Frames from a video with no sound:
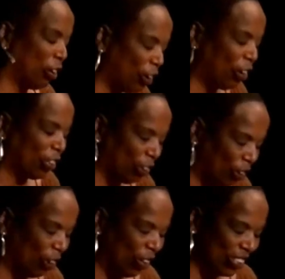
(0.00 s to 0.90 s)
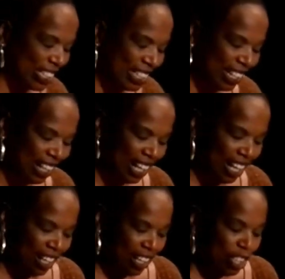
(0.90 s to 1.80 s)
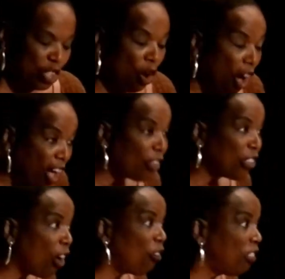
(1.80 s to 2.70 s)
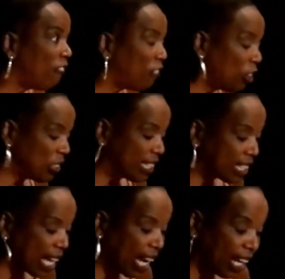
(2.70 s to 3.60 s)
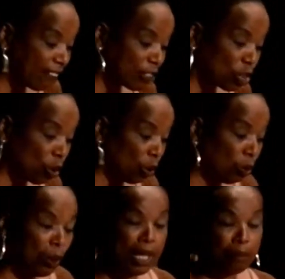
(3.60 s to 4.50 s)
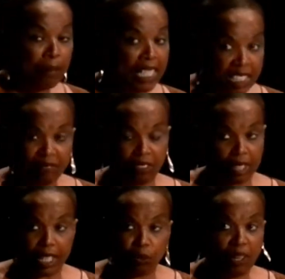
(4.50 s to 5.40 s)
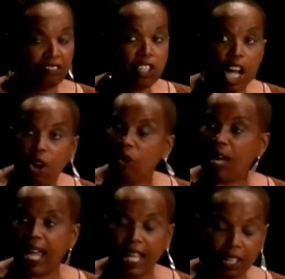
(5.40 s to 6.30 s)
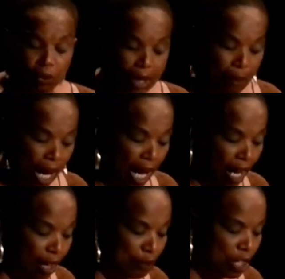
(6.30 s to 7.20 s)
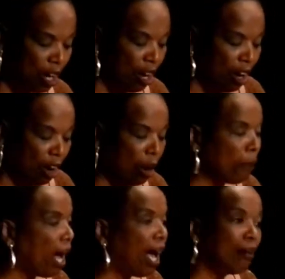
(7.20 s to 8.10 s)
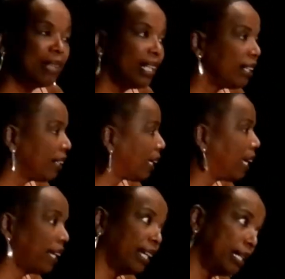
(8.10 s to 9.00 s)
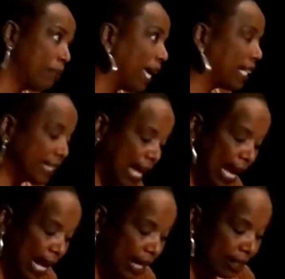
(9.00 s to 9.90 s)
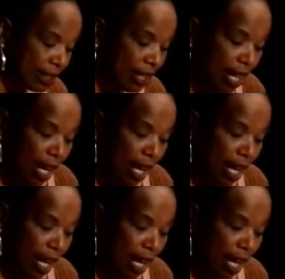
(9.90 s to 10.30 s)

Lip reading: her girls. So although the first day of school went peacefully with no angry mobs or mom needing to kick anybody's ass,